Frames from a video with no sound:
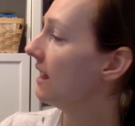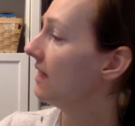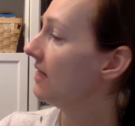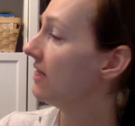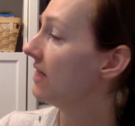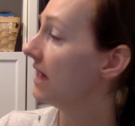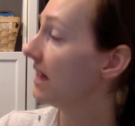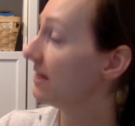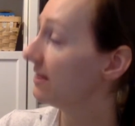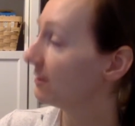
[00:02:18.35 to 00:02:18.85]

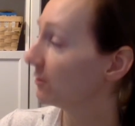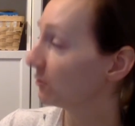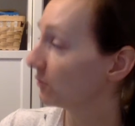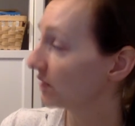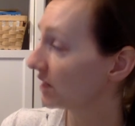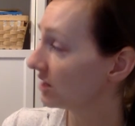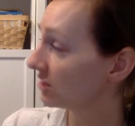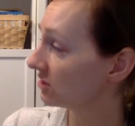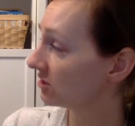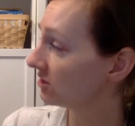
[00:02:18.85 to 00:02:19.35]
then the
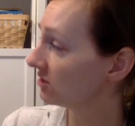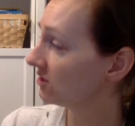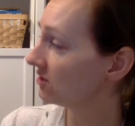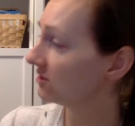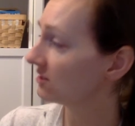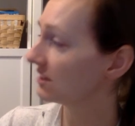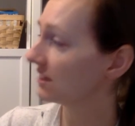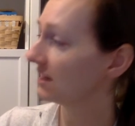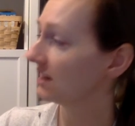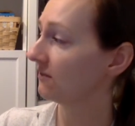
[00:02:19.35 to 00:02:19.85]

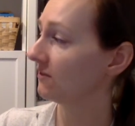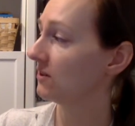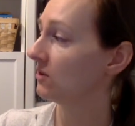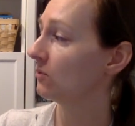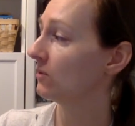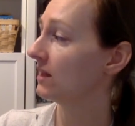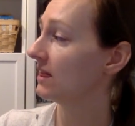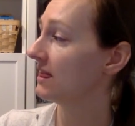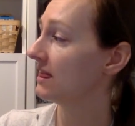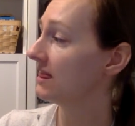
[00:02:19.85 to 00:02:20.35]
regionals, and if
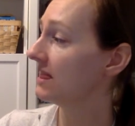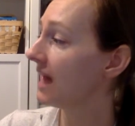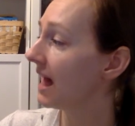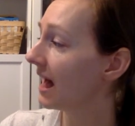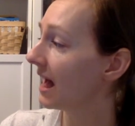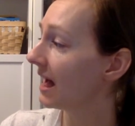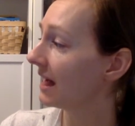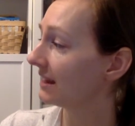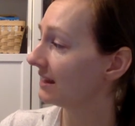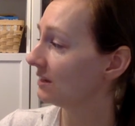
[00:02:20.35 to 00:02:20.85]
you win
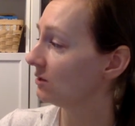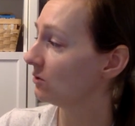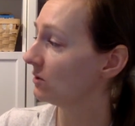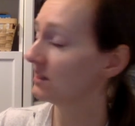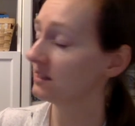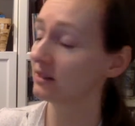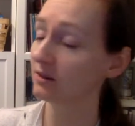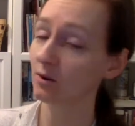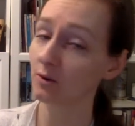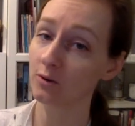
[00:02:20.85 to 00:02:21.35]
that, you
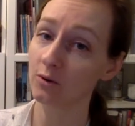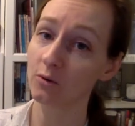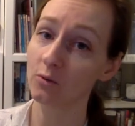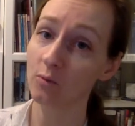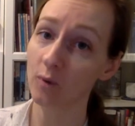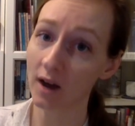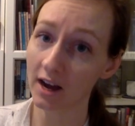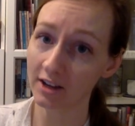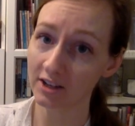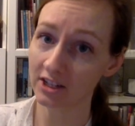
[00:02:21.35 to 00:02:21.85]
get to go to
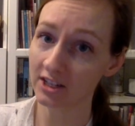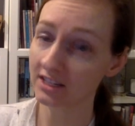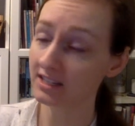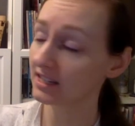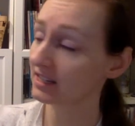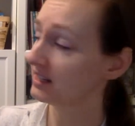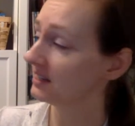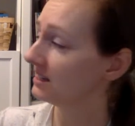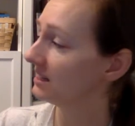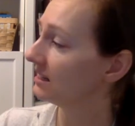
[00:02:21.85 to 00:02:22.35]

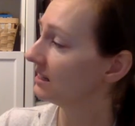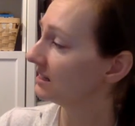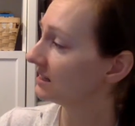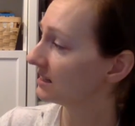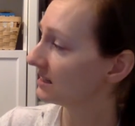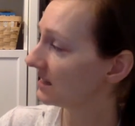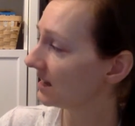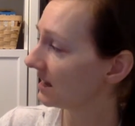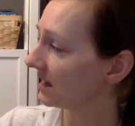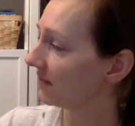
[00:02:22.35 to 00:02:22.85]
Washington,
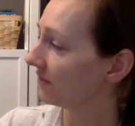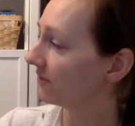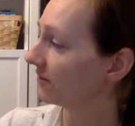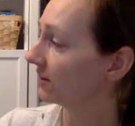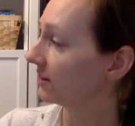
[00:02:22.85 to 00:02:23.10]
D.C.